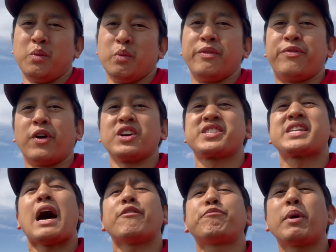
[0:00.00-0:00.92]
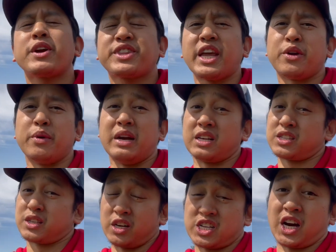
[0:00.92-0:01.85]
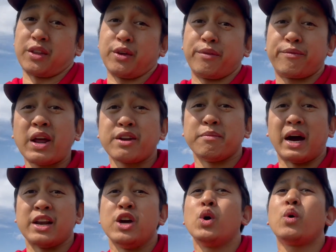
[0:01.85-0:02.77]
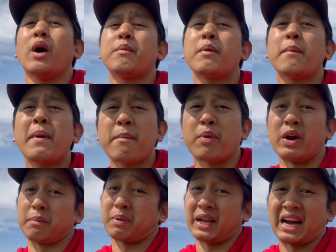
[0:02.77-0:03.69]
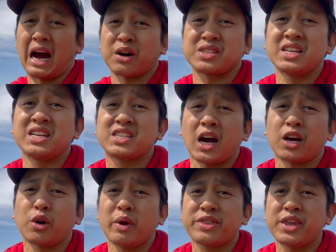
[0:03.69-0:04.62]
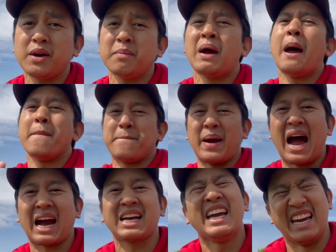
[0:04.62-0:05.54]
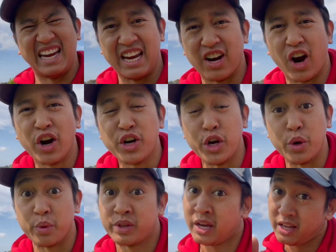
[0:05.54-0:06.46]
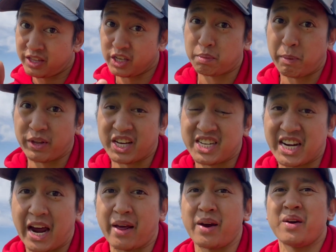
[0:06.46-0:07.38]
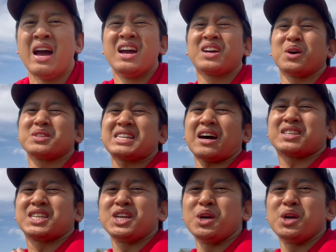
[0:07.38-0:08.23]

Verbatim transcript: we first have birthday greetings to a childhood friend of mine who I'm remembering playing House League Soccer with them back in our youth. This birthday shout out goes out to